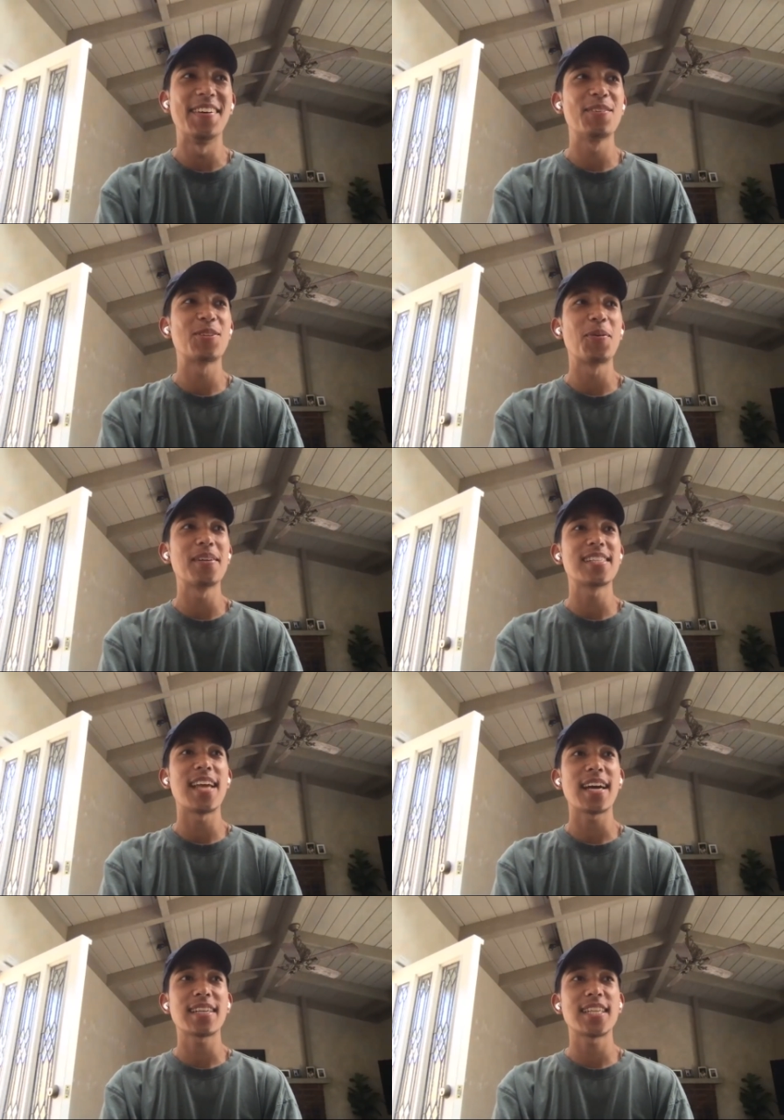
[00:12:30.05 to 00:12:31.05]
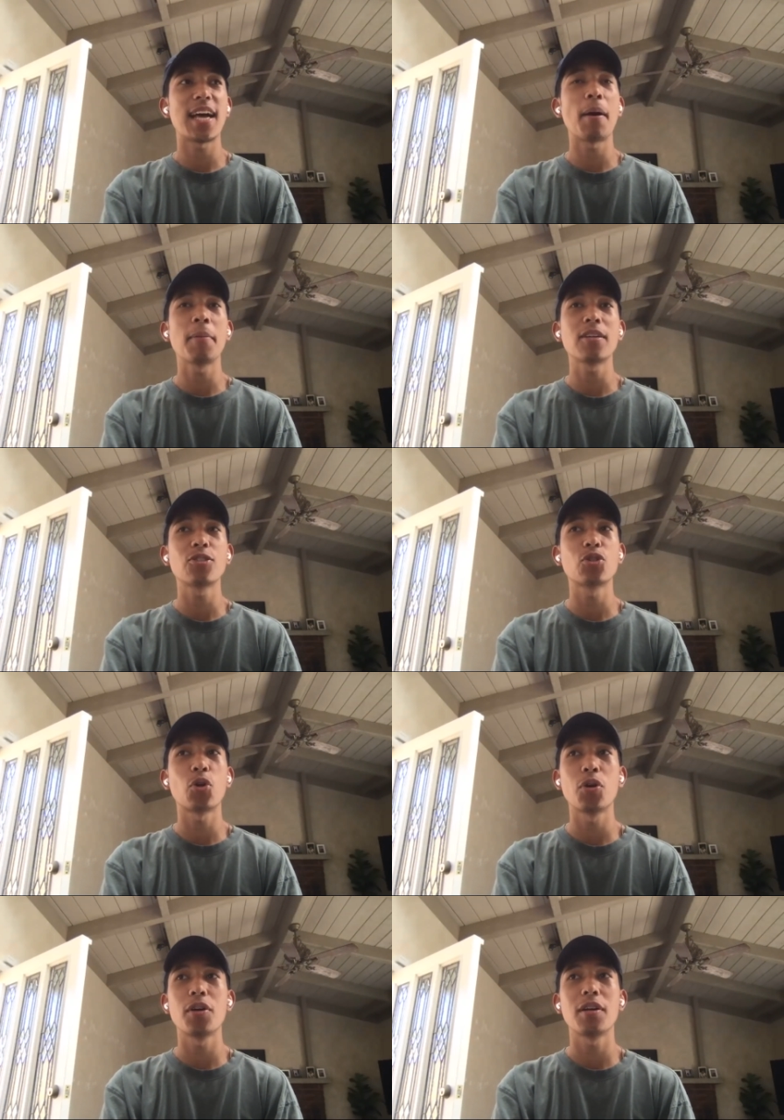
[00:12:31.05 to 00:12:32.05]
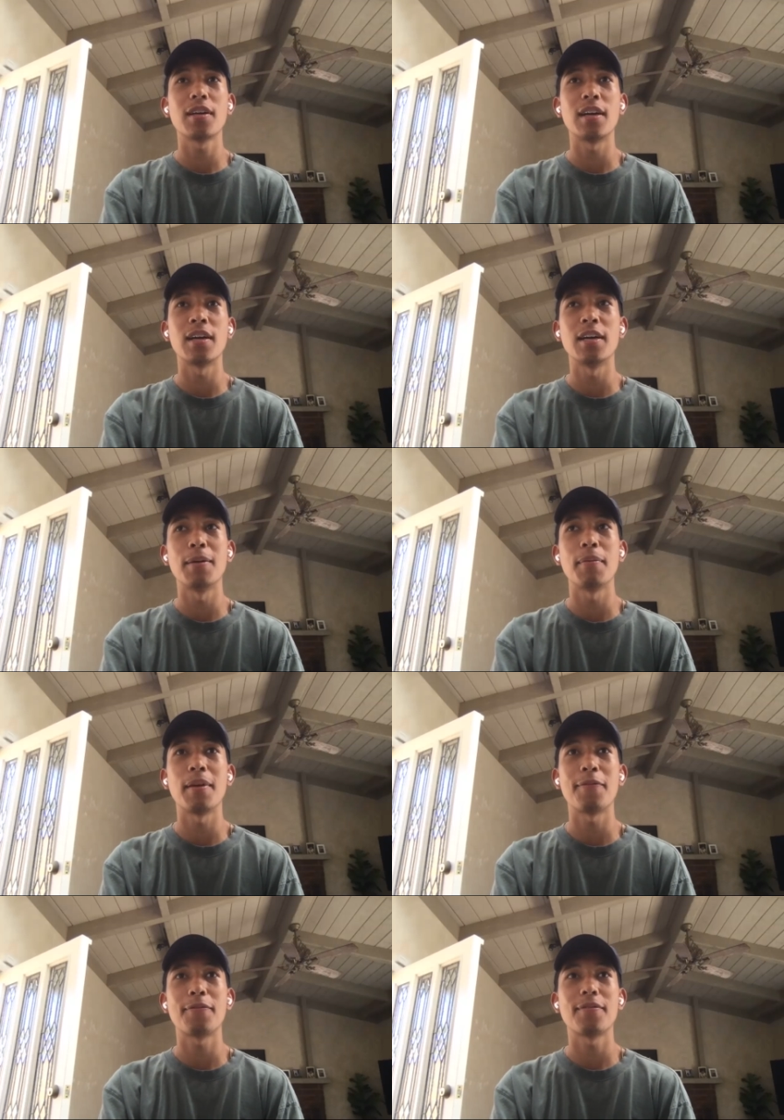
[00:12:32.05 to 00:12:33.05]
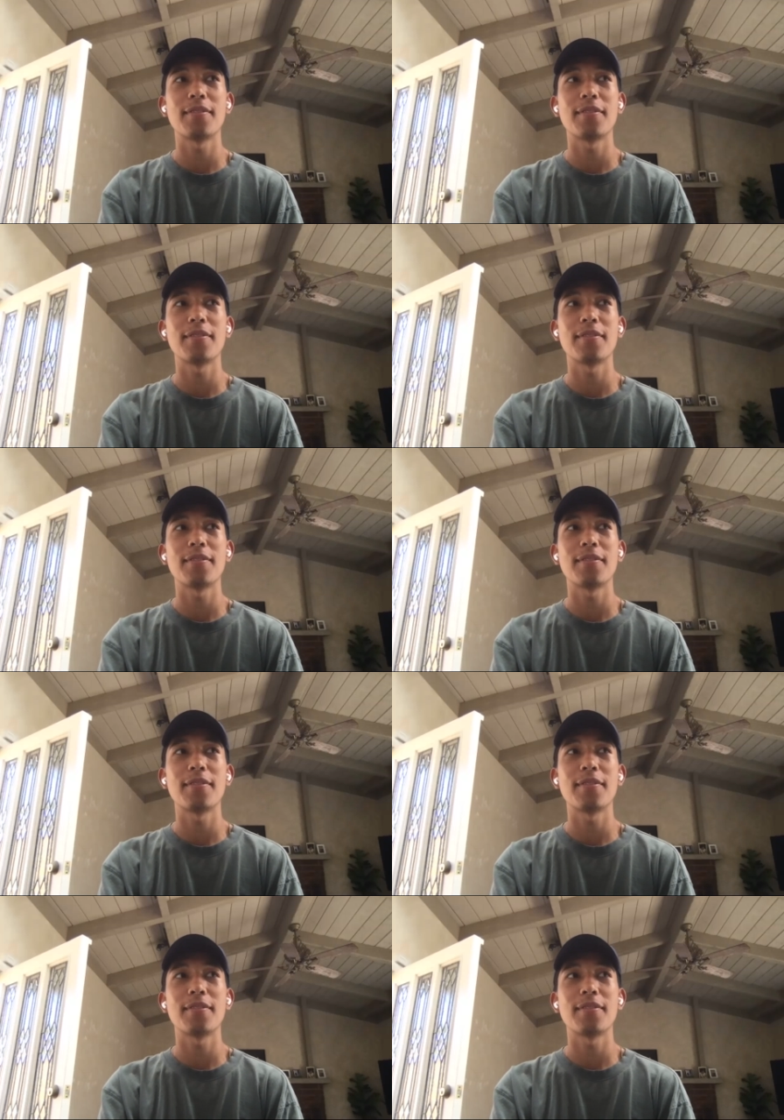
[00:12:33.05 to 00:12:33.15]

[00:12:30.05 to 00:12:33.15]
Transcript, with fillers: So what's next? I'm not sure if